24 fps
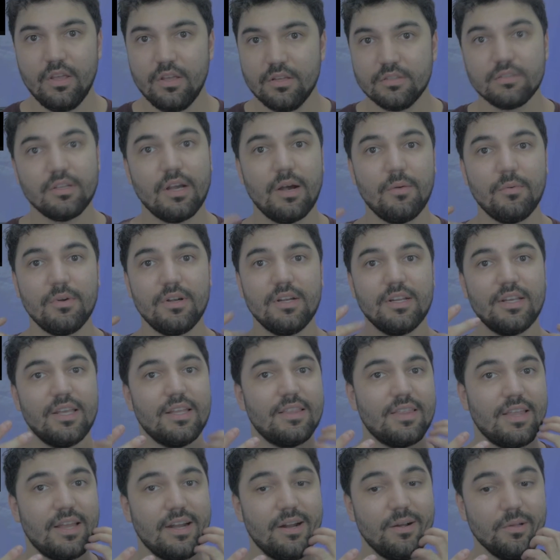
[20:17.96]
So I wanted to
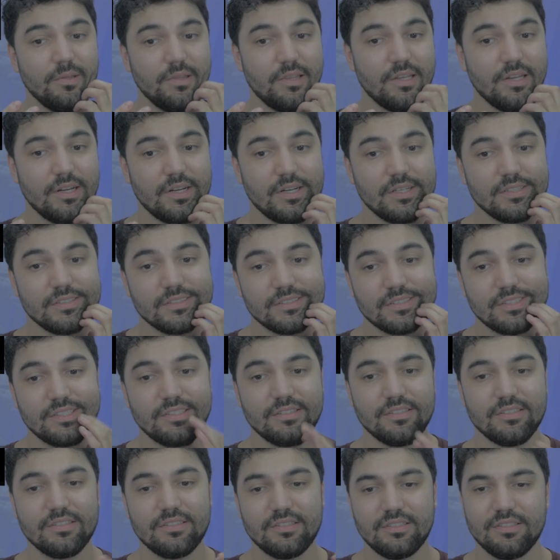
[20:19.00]
get that out there, just
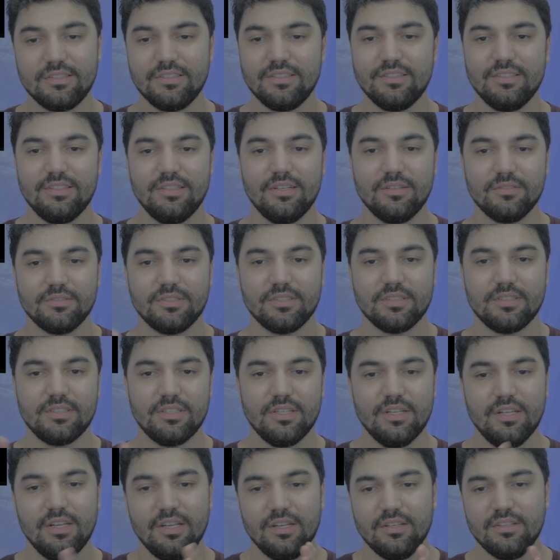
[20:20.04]

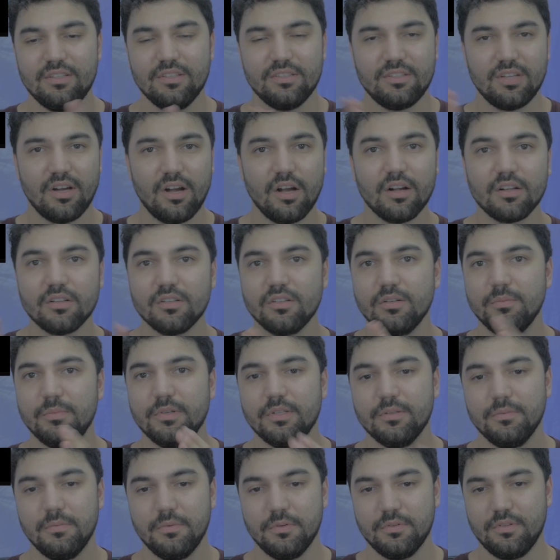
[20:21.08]
to talk a little
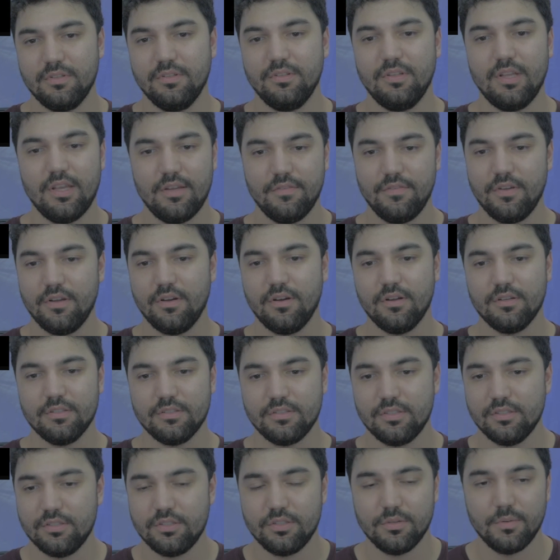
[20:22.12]
bit about the Le'Veon
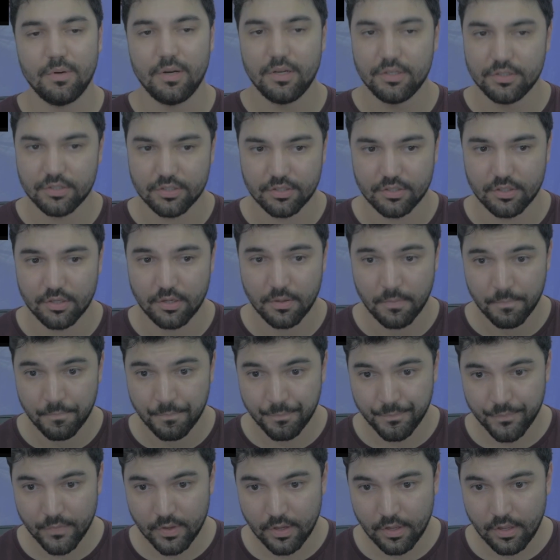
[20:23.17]
situation.
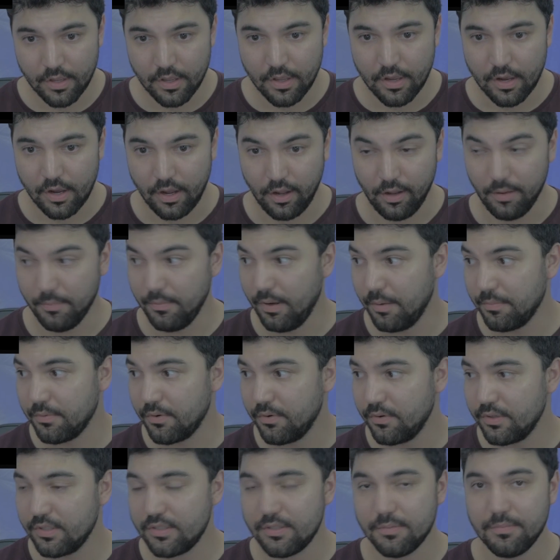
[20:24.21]
I'm
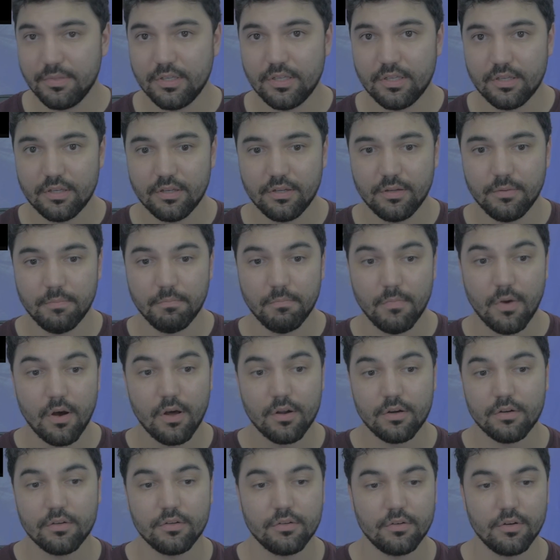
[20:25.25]
going to be
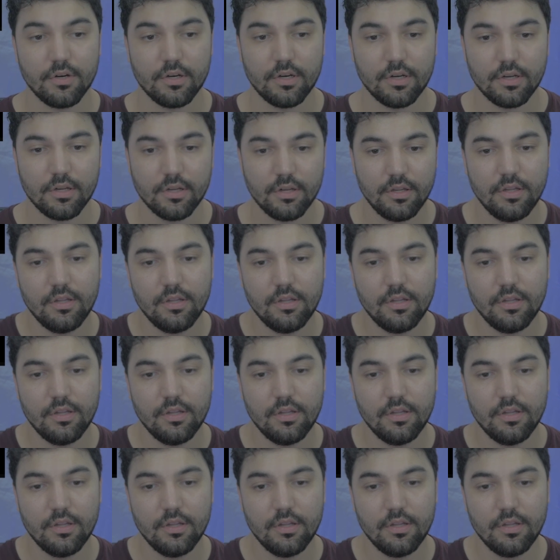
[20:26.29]
monitoring